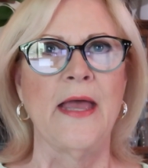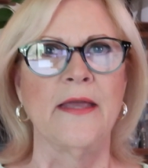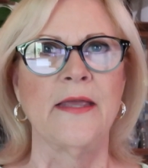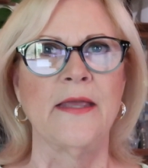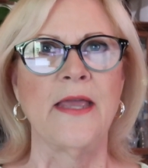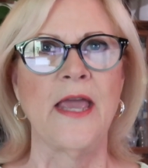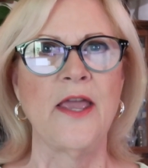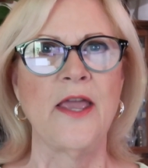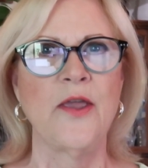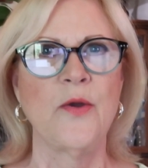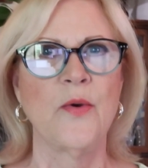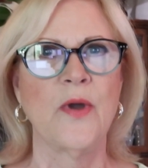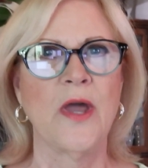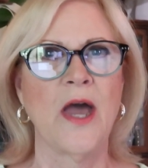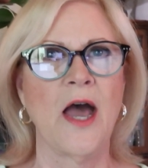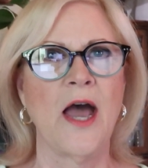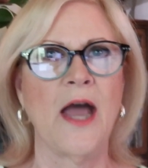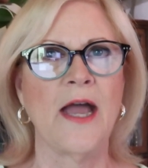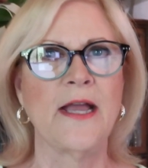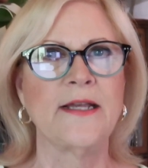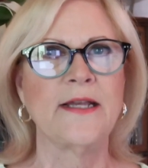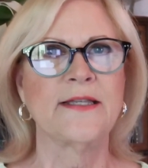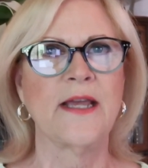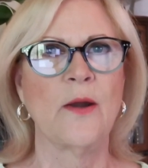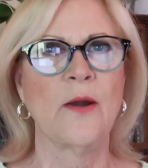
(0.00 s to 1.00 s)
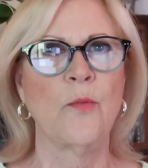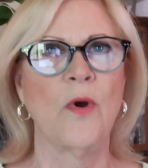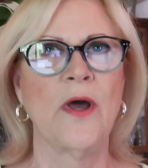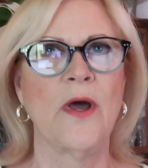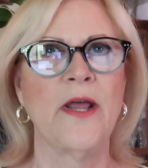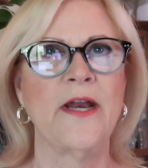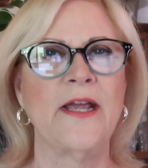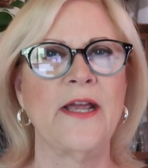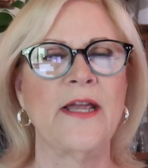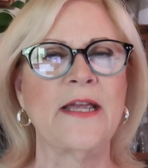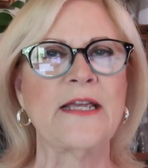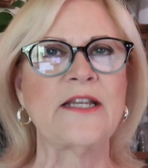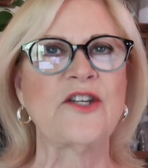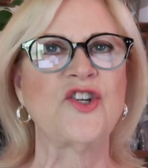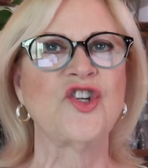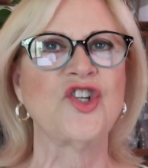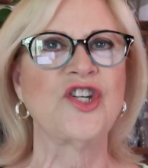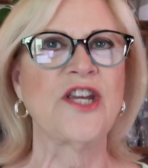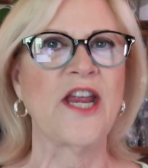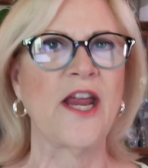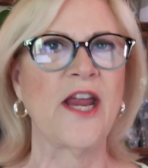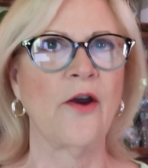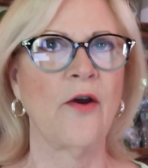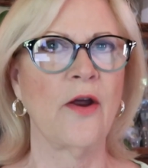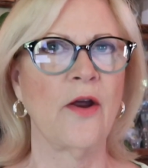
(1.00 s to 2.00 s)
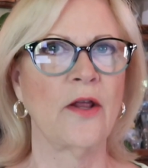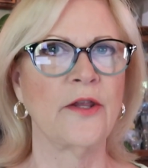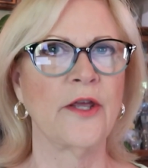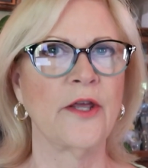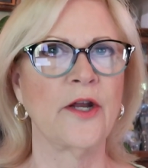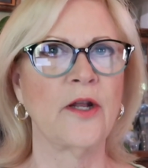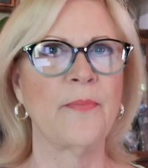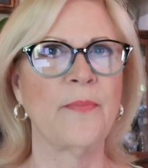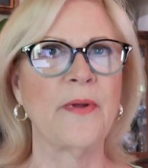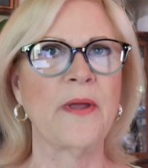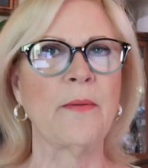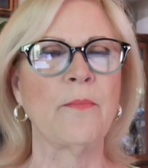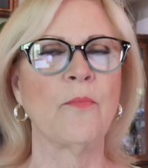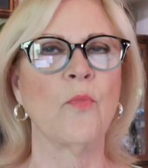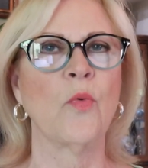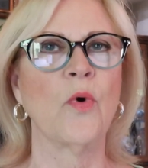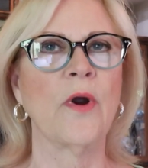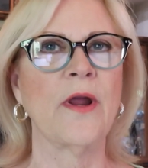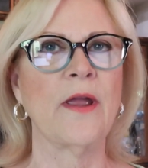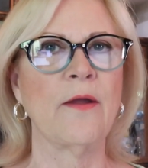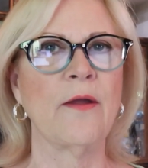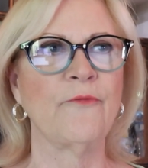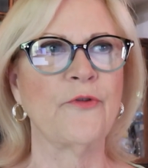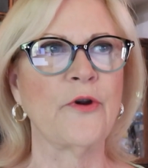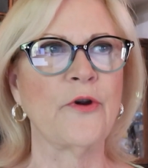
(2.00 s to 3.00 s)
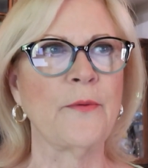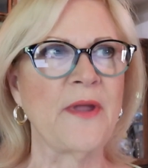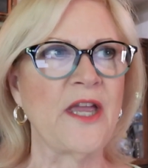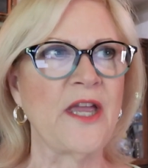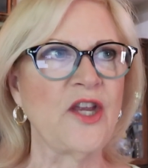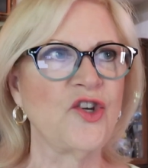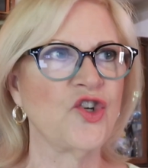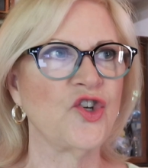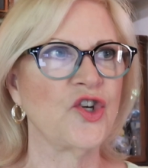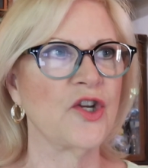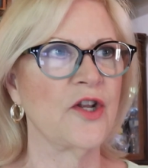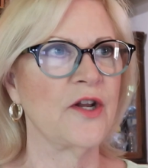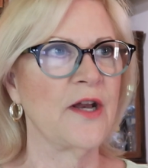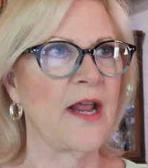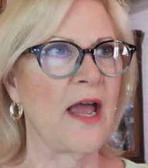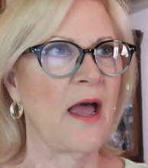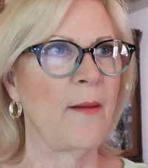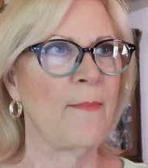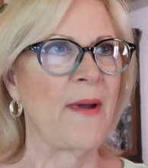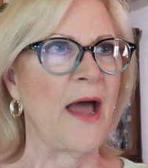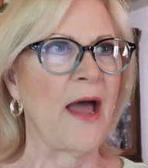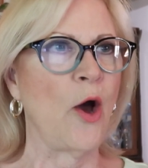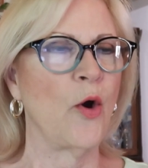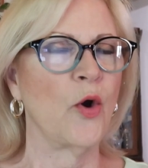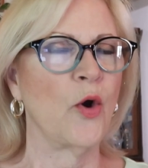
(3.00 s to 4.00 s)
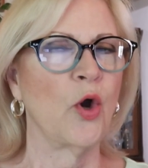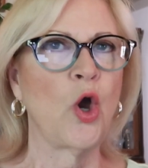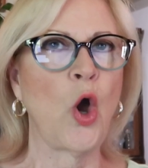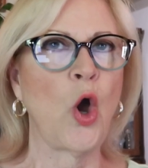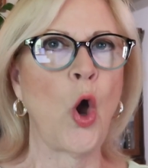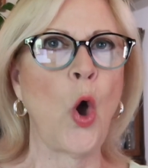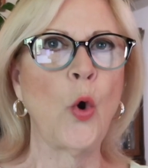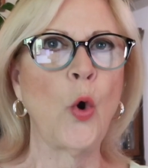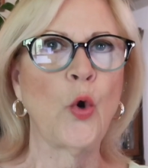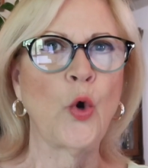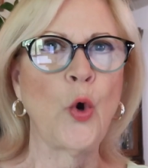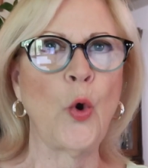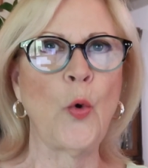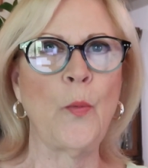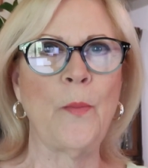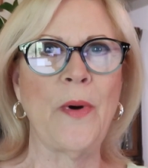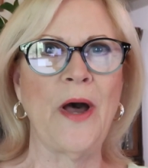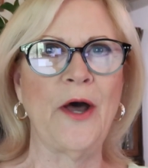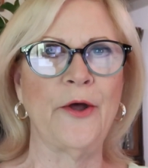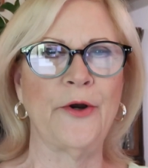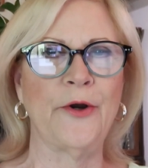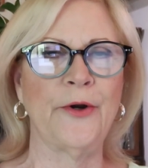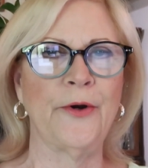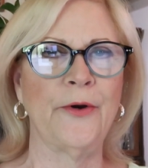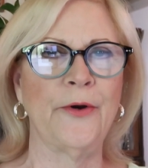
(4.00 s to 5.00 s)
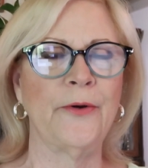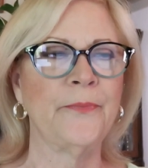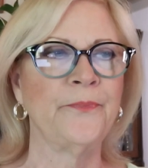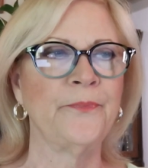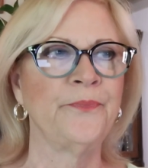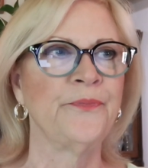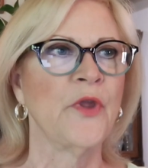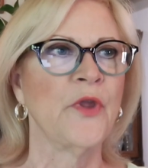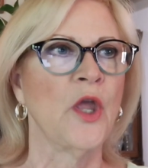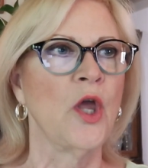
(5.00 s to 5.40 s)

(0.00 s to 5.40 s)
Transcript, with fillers: Okay, you guys, I want to share a little bit more information about cocoa butter,